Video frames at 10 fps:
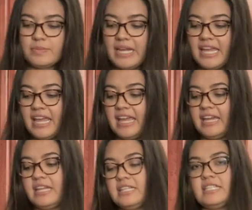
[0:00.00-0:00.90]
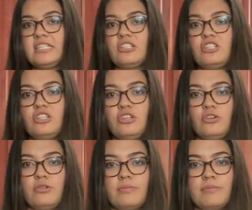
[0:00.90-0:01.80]
my hands
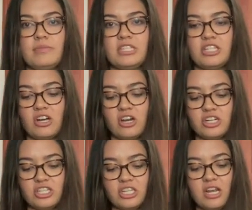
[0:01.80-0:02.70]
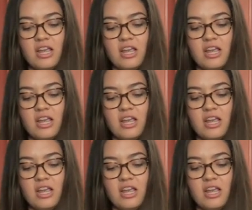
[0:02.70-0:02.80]
to massage